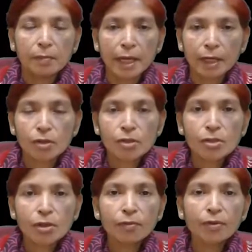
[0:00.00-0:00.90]

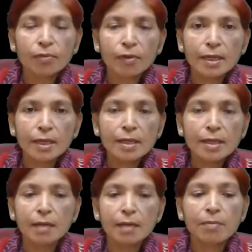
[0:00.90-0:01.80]
Microsoft Word
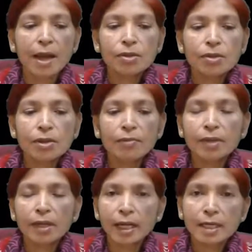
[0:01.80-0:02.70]
and
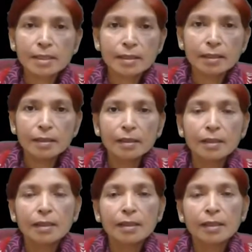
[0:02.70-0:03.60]
Microsoft Excel
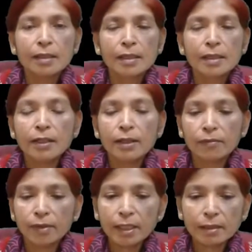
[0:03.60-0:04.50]
create
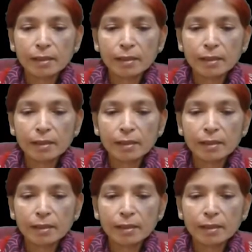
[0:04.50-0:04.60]
different